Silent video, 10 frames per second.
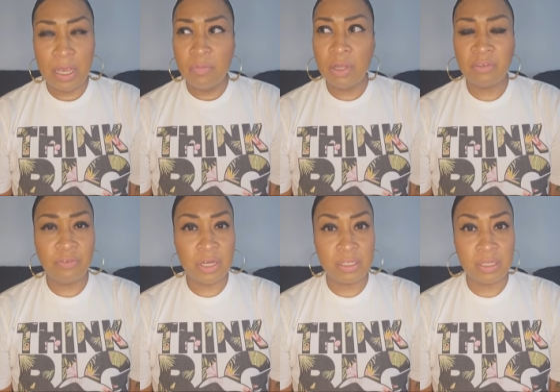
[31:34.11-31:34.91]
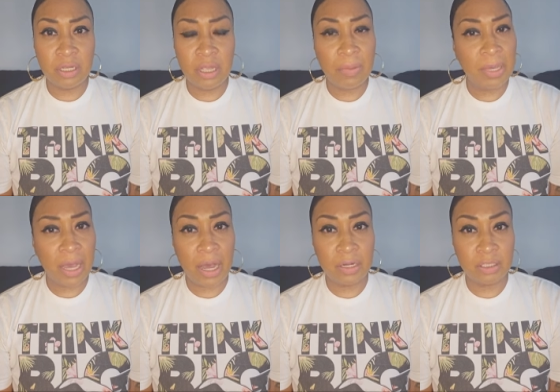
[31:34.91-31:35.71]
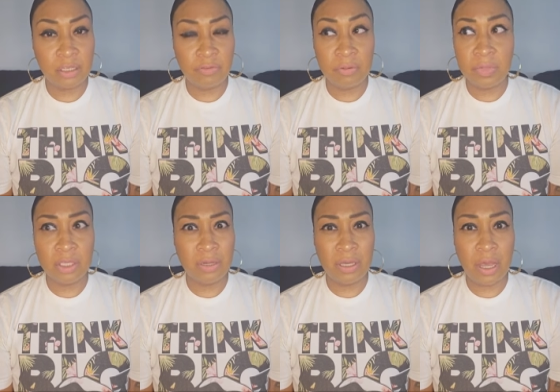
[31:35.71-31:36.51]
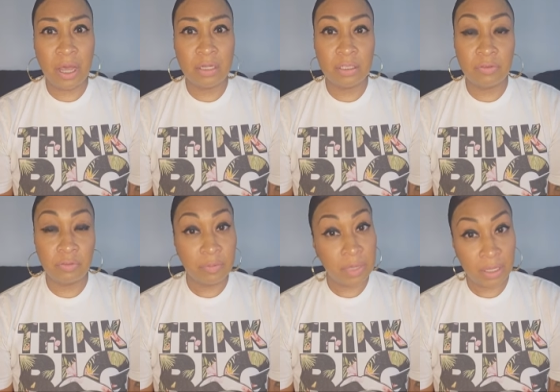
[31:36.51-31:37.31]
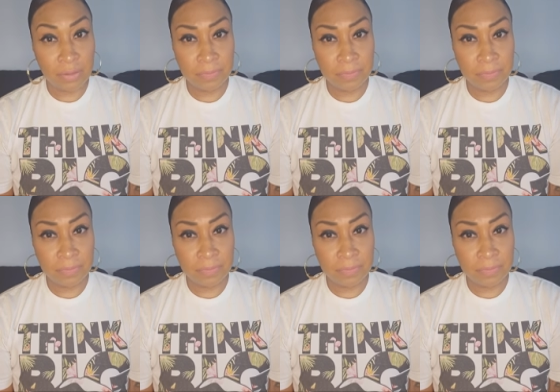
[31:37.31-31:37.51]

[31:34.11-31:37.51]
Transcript: Motherfuckers think they be hiding shit from me. You ain't hiding shit from me